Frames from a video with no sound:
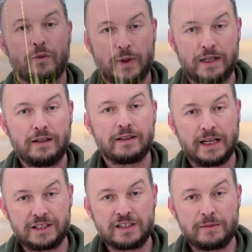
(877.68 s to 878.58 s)
Well,
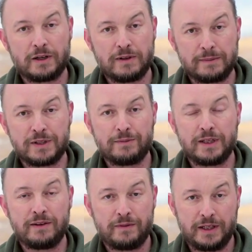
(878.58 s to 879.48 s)
that just about wraps up
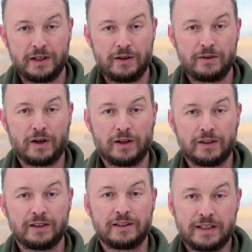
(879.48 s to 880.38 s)
the video
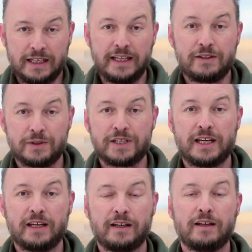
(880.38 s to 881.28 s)
on techniques for
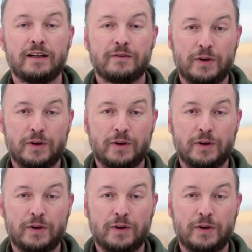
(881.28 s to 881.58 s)
taking